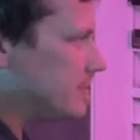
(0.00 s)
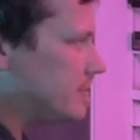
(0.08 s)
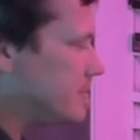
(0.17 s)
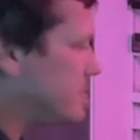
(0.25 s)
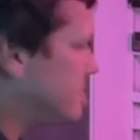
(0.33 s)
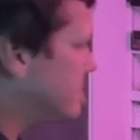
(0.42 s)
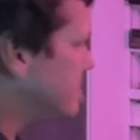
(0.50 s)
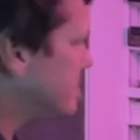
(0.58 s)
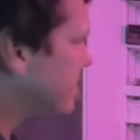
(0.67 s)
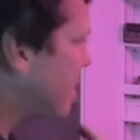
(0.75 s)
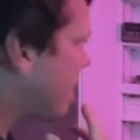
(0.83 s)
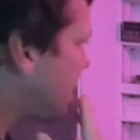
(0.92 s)
usually I'll do
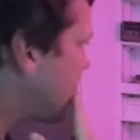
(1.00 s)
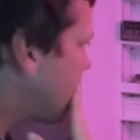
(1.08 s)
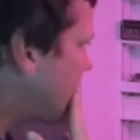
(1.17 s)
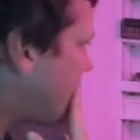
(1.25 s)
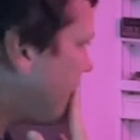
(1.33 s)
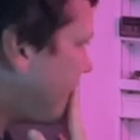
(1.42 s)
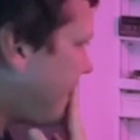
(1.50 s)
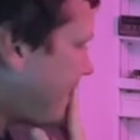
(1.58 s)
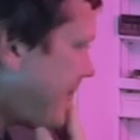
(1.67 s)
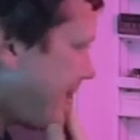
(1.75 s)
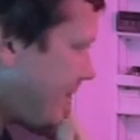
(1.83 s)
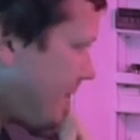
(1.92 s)
like a granola or
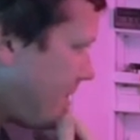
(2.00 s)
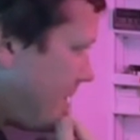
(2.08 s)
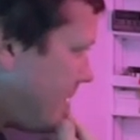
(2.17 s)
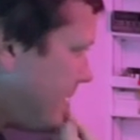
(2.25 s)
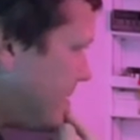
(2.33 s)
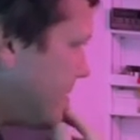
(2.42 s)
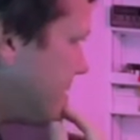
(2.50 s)
something like that. So I'm like